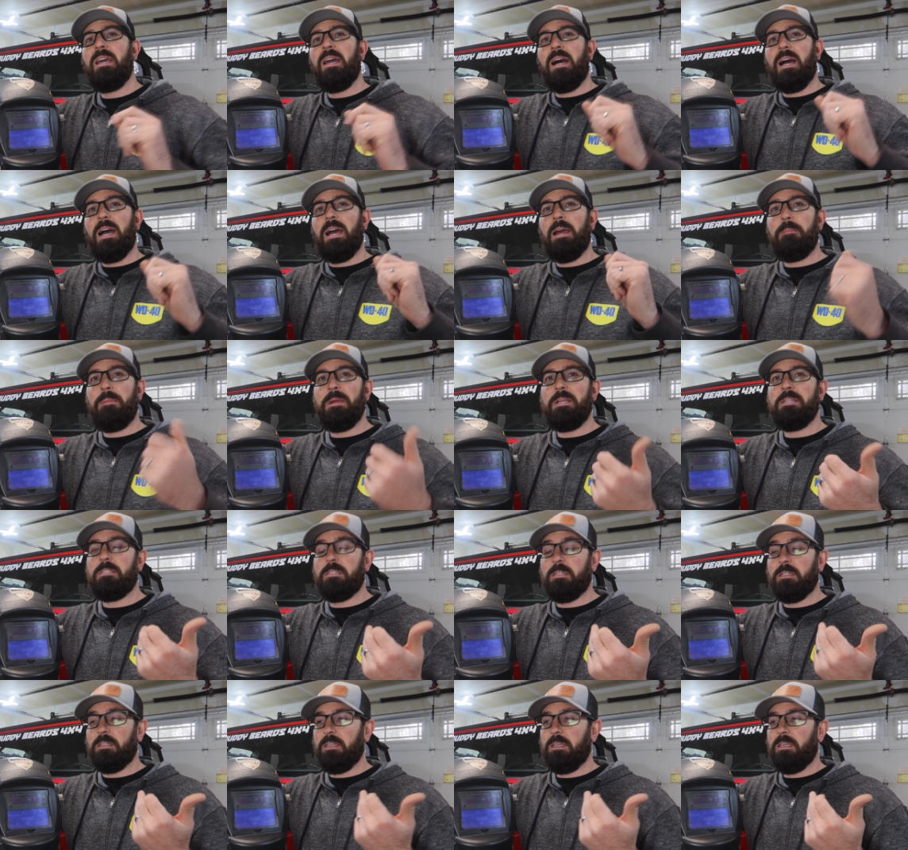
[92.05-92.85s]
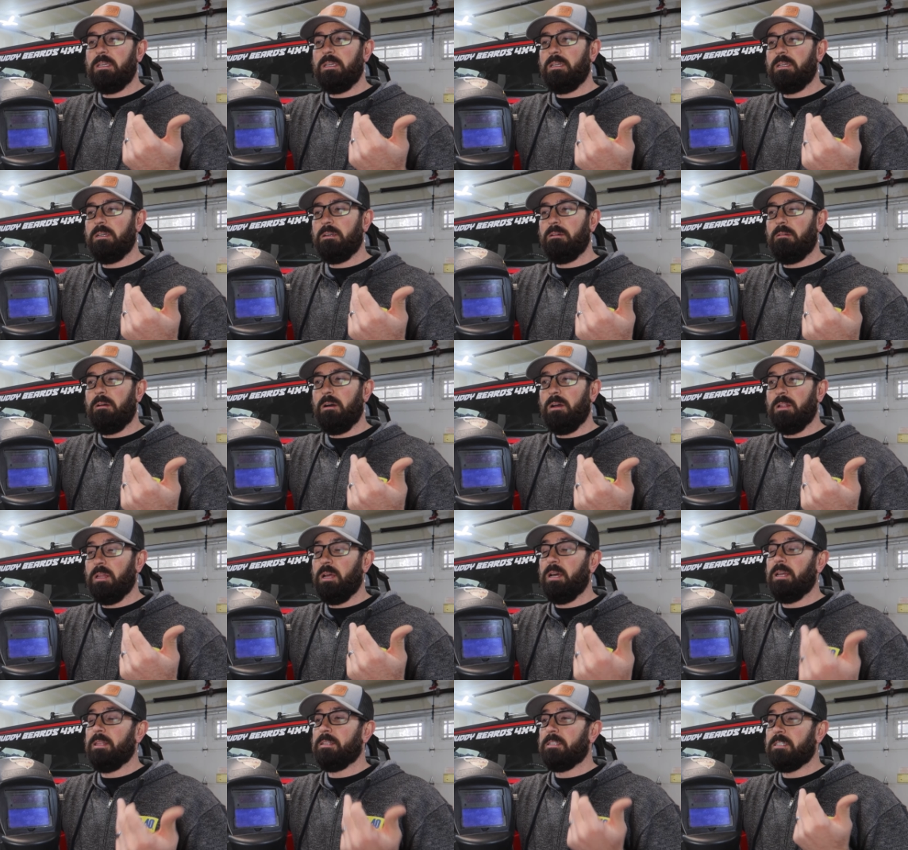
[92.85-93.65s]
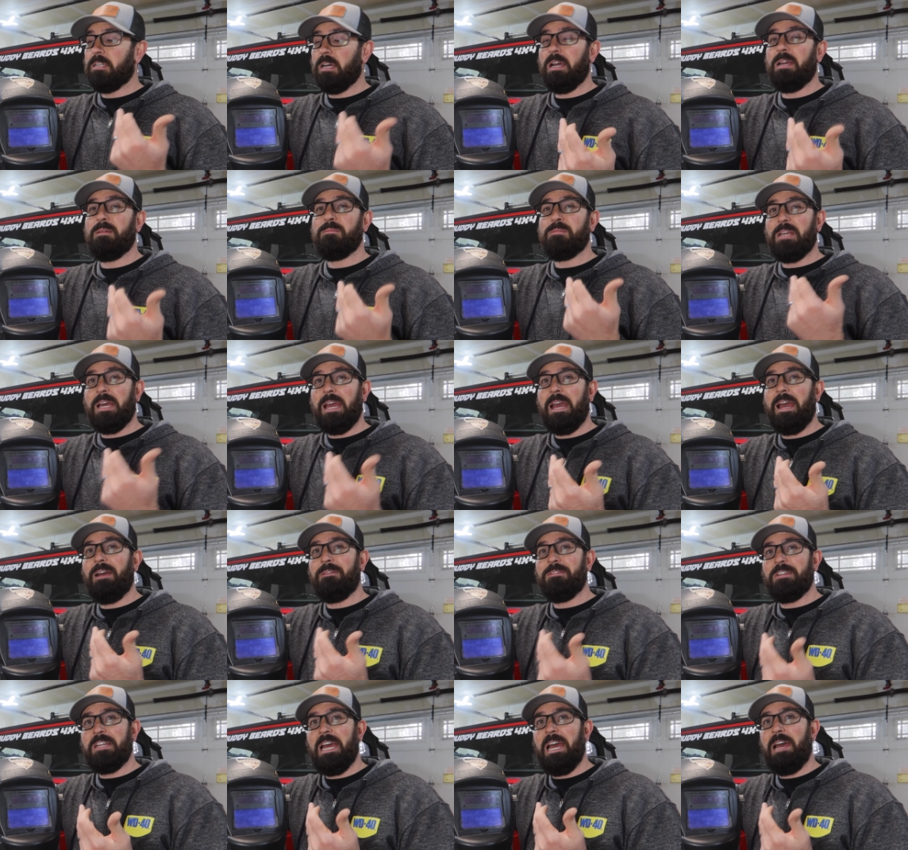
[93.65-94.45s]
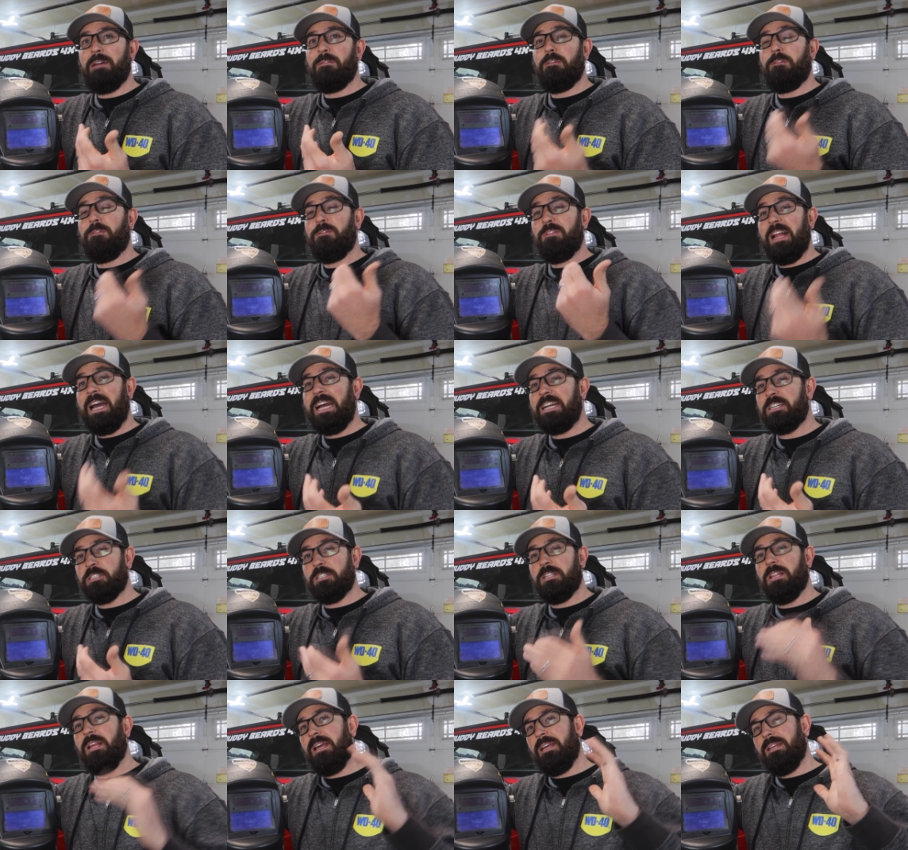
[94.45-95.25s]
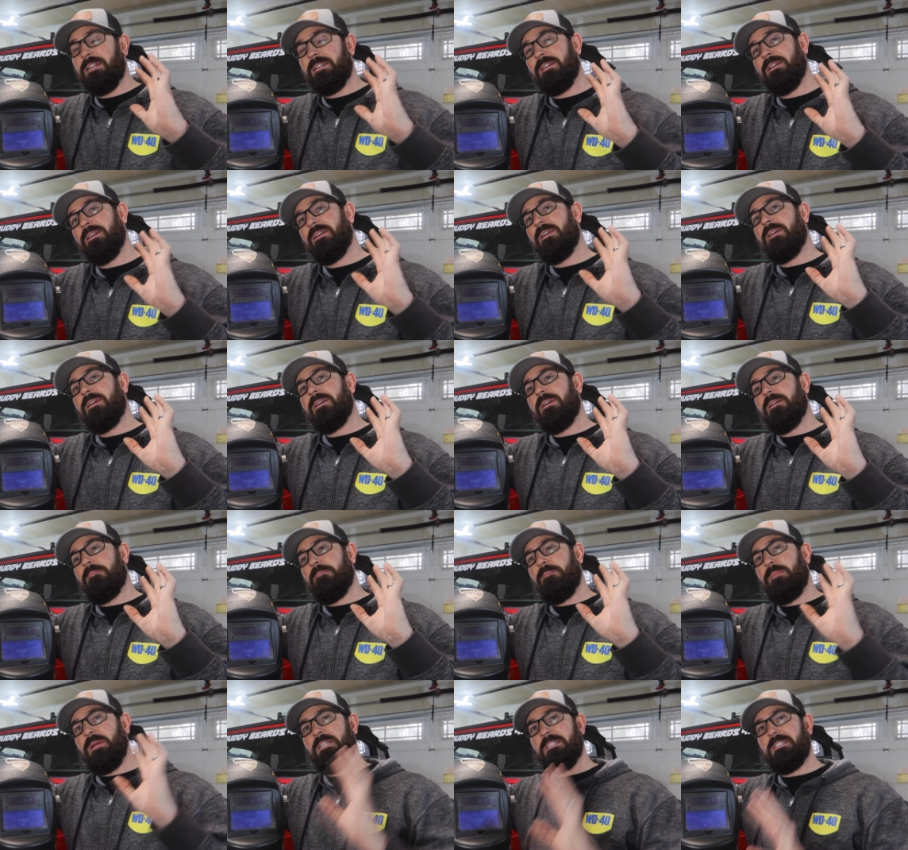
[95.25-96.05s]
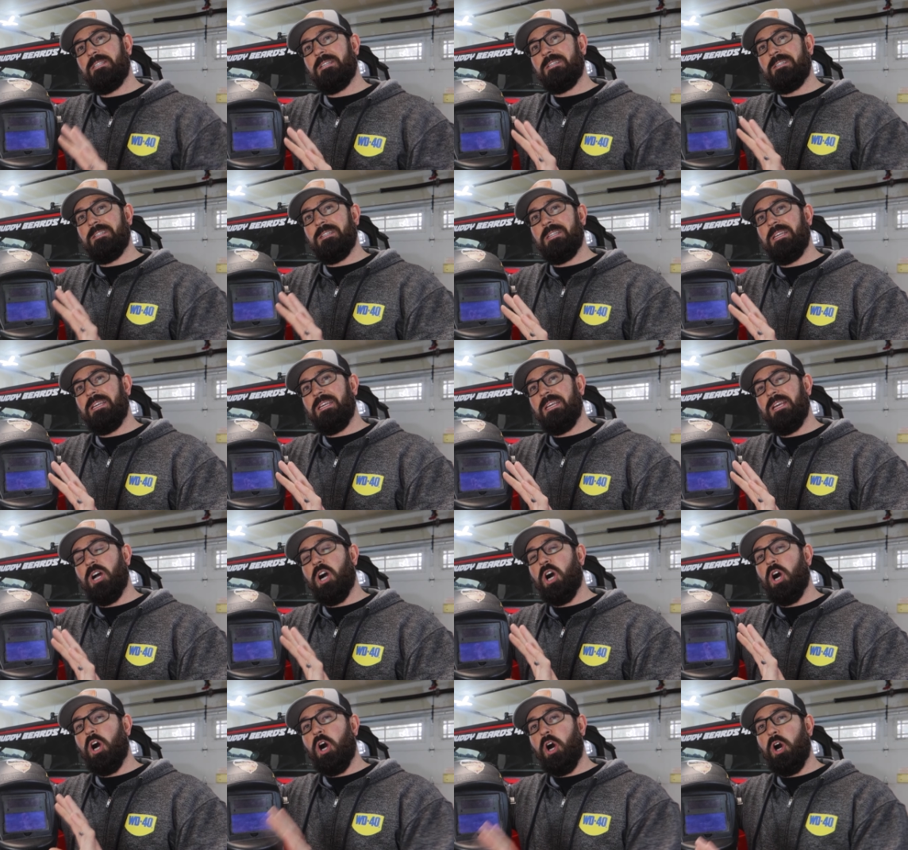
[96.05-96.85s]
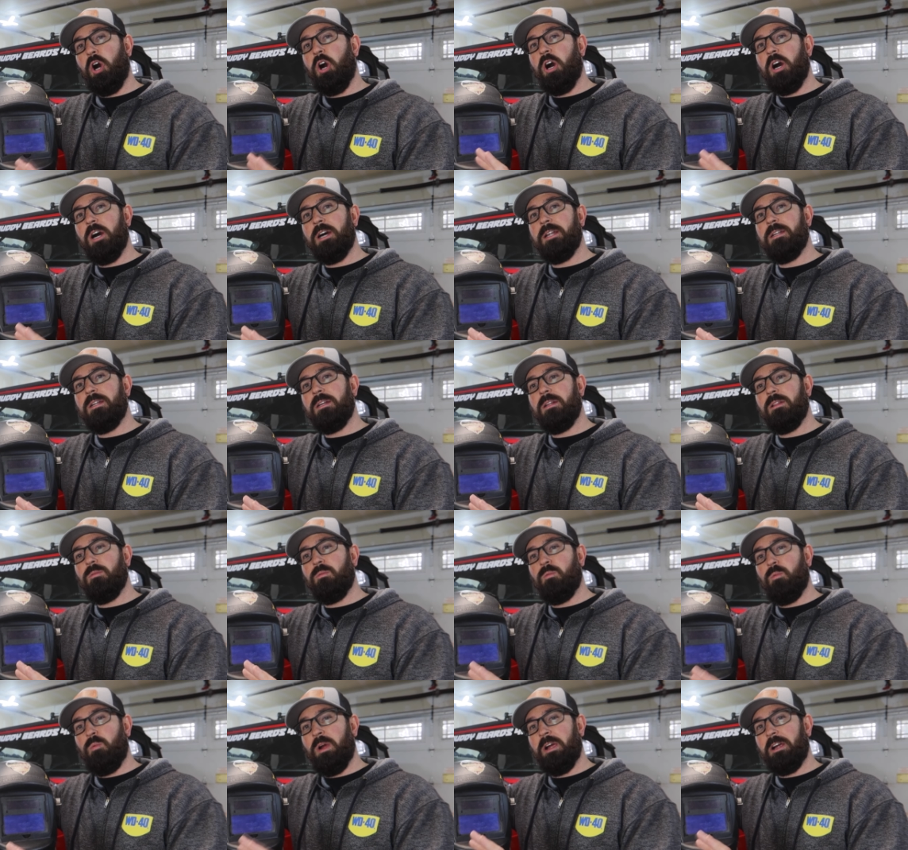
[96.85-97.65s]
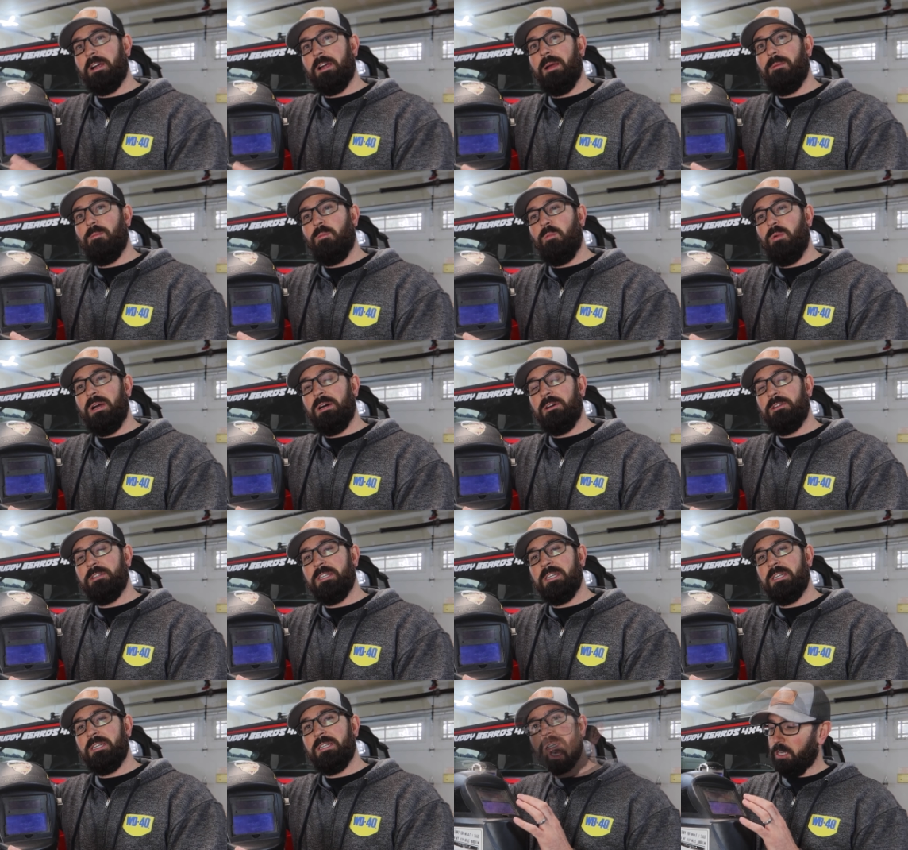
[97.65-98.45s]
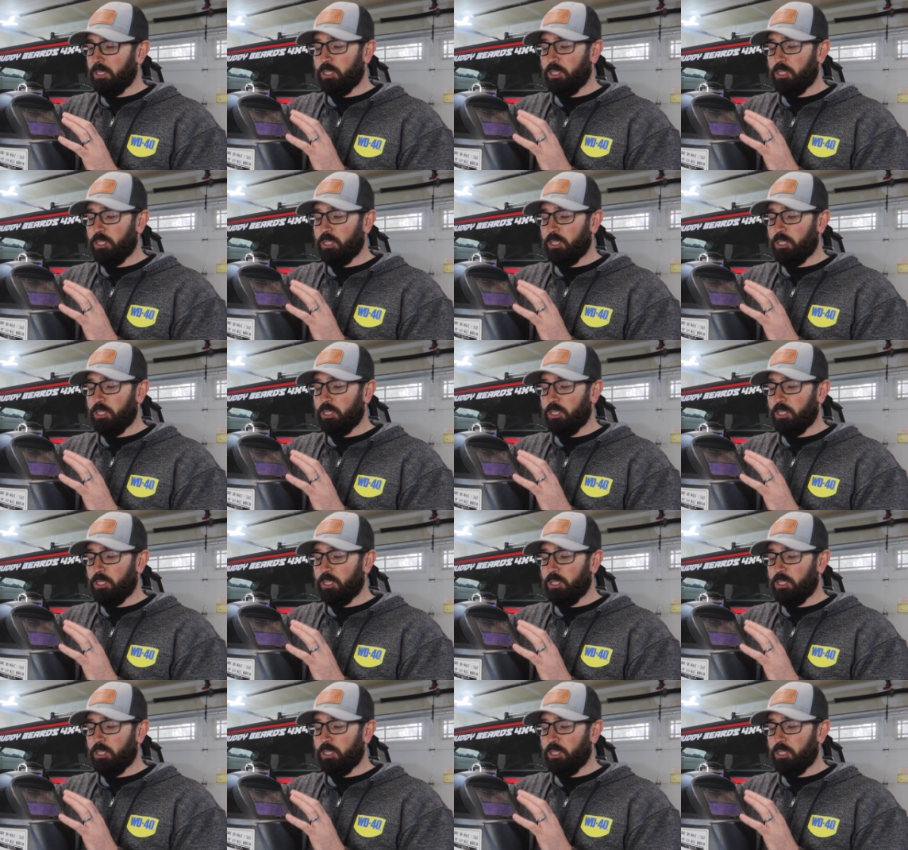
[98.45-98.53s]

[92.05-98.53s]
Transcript: I basically, a lot of the times I have to have a flashlight basically on where I'm welding.